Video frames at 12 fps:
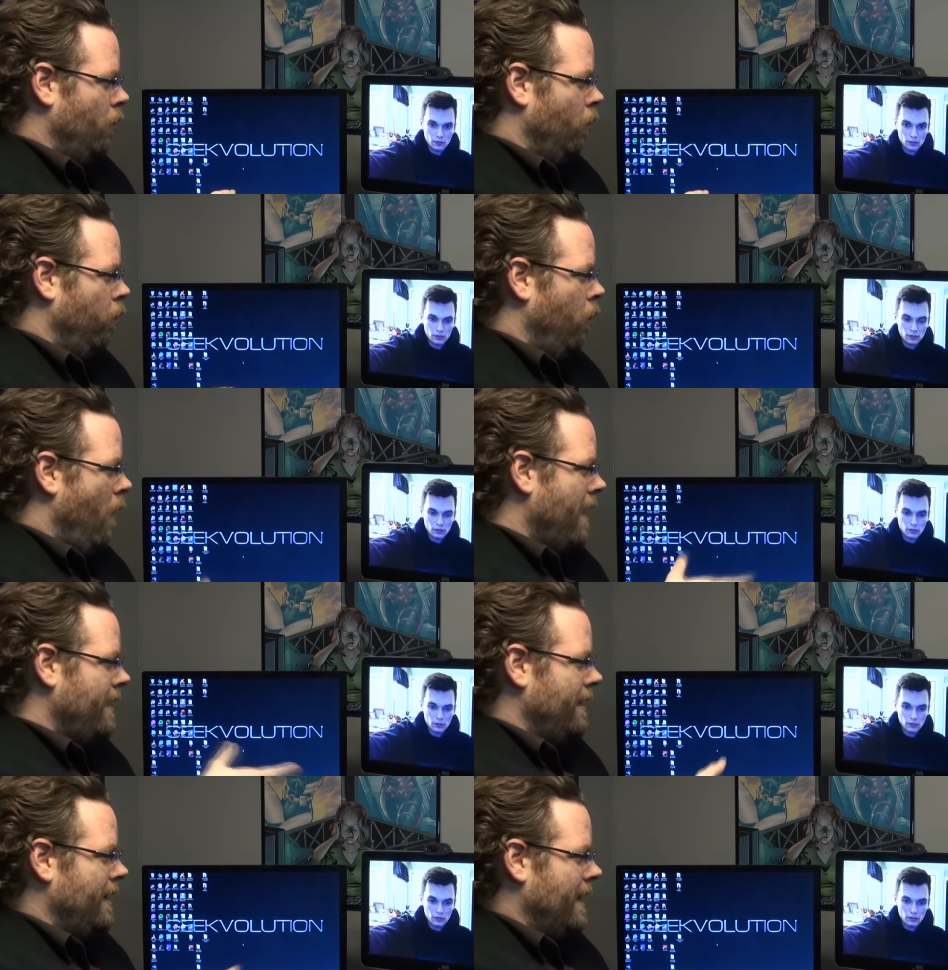
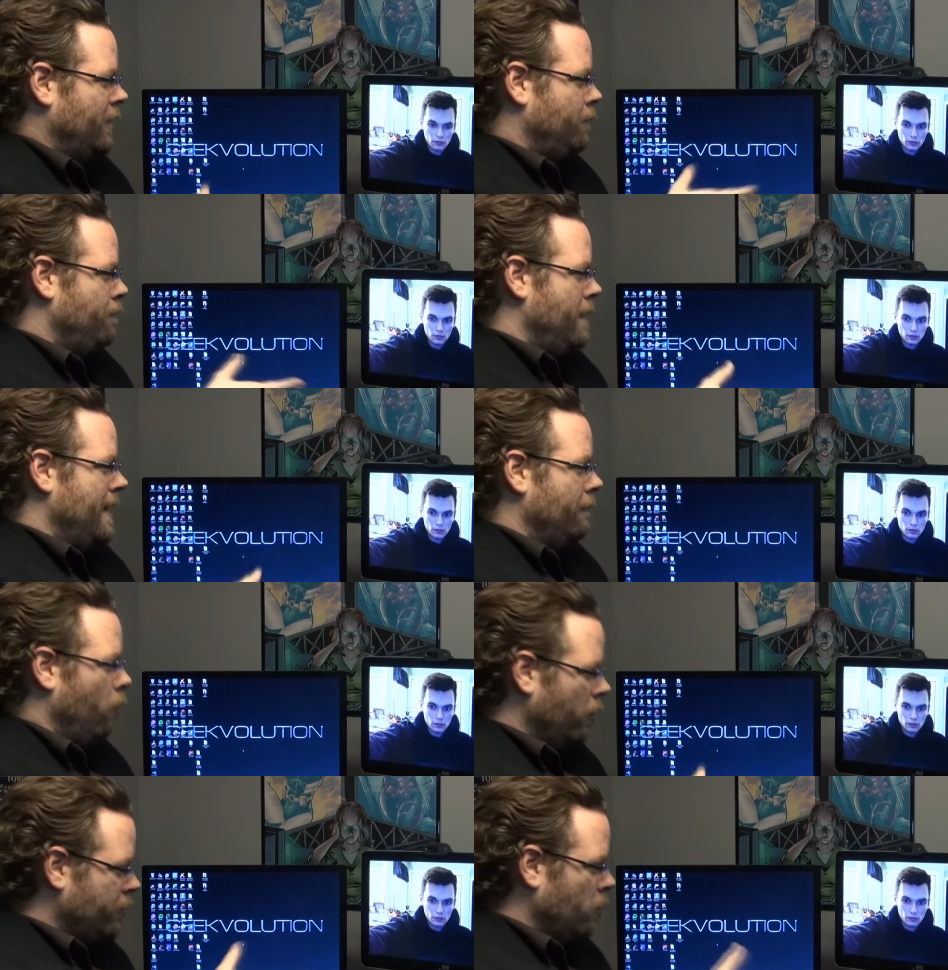Speaker 1: what it's being
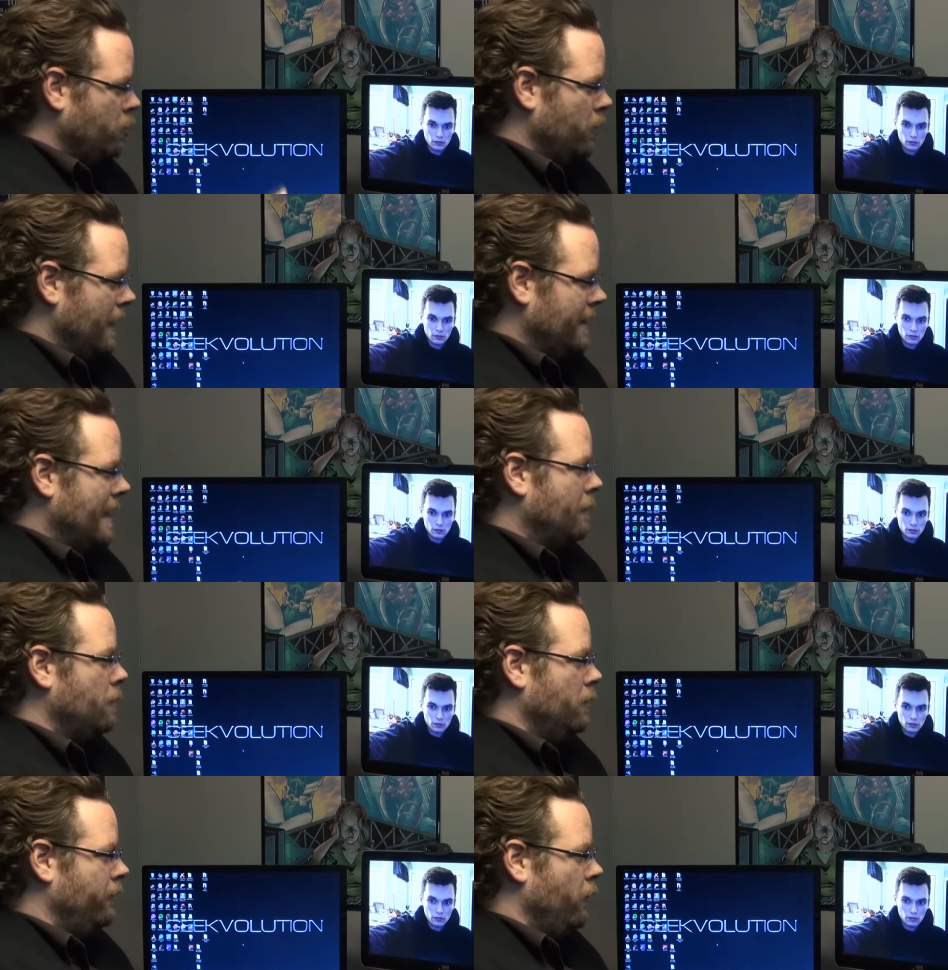more socially
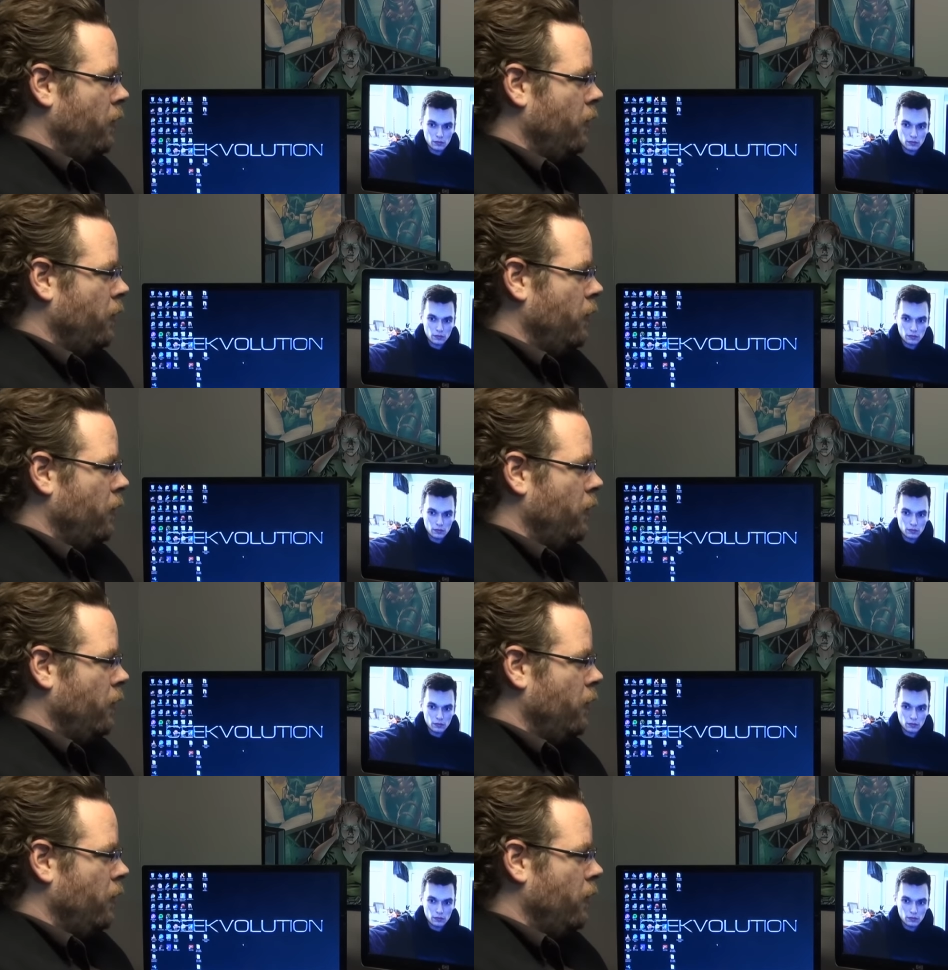acceptable